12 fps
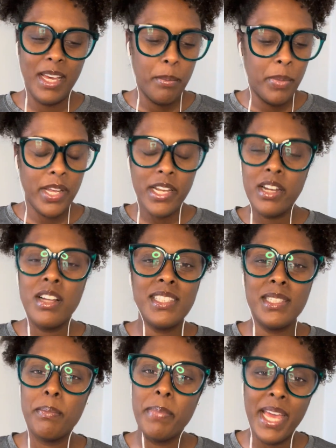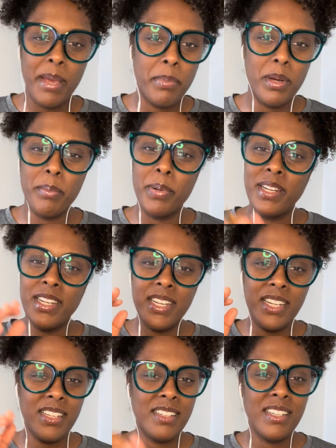Put it on some paper. Put it
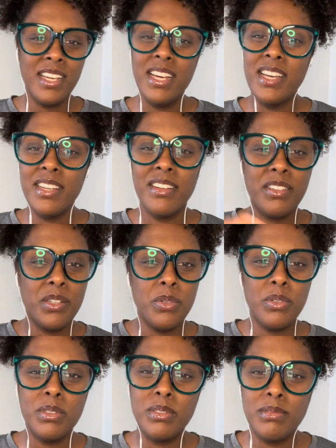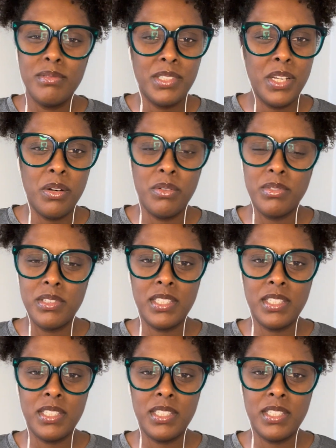in your Google Notes.